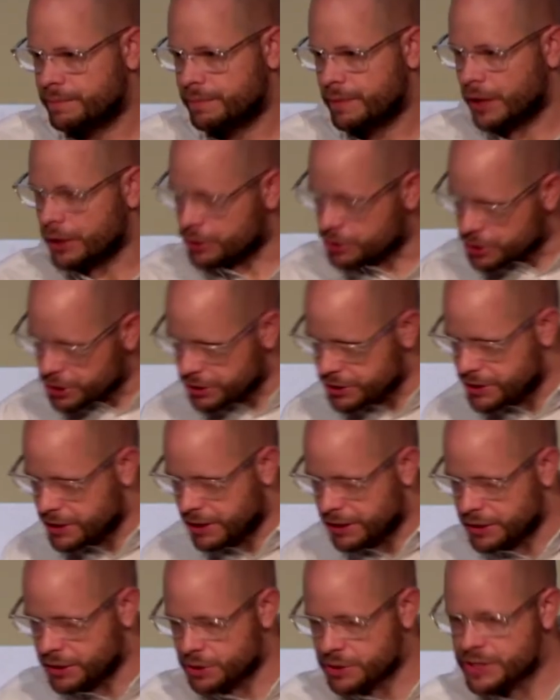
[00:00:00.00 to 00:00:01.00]
Are you
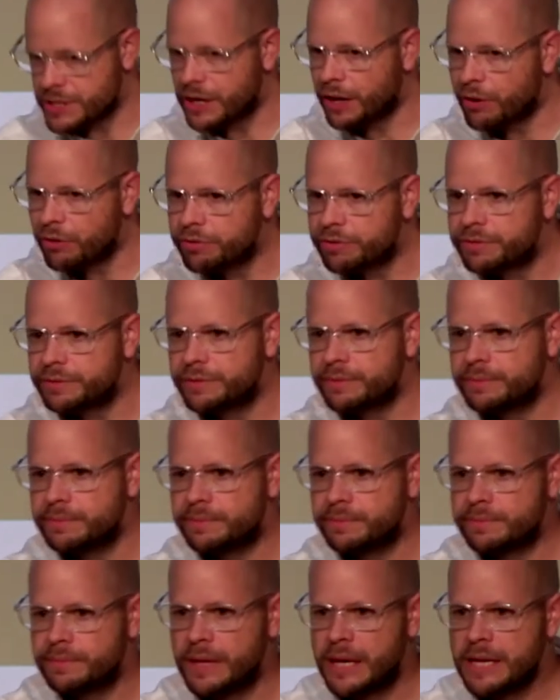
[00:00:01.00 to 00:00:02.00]
trusting in yourself
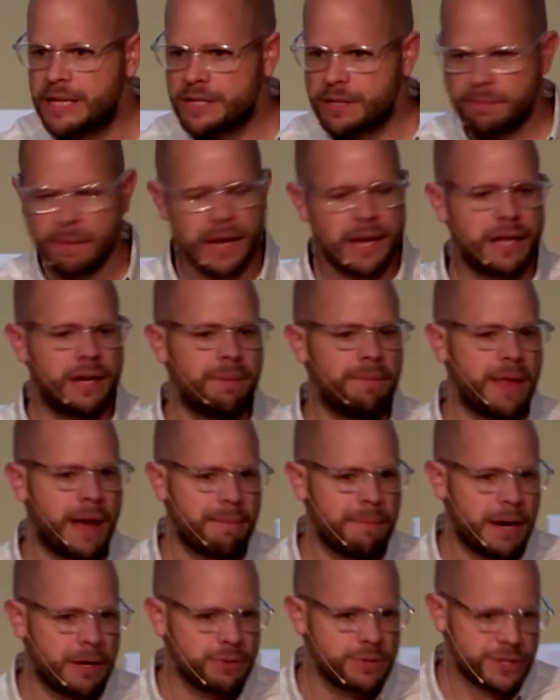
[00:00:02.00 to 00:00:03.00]
to make it up
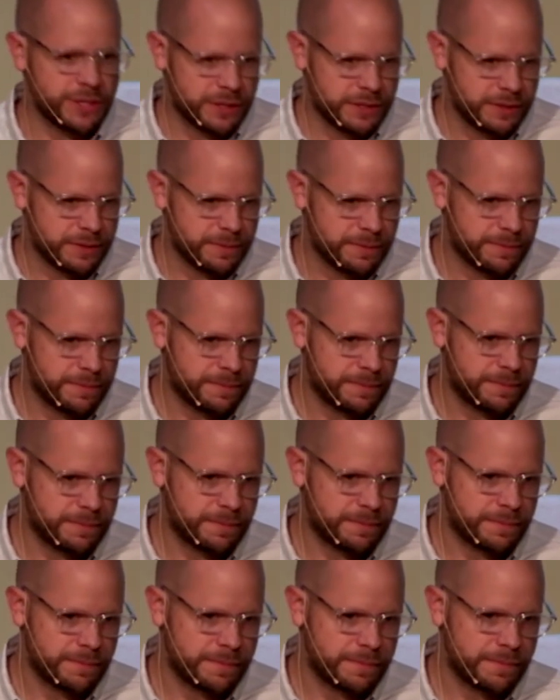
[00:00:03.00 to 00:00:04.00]
that mountain?
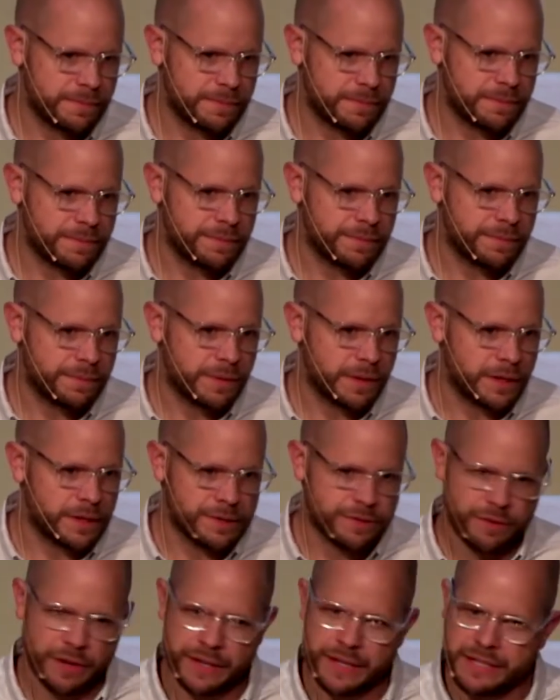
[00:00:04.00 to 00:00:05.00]

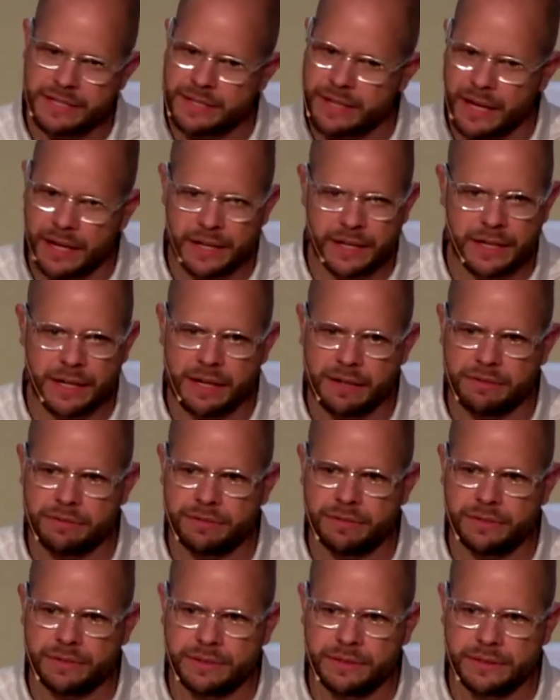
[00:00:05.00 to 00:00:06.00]
Because, friend, that's not enough.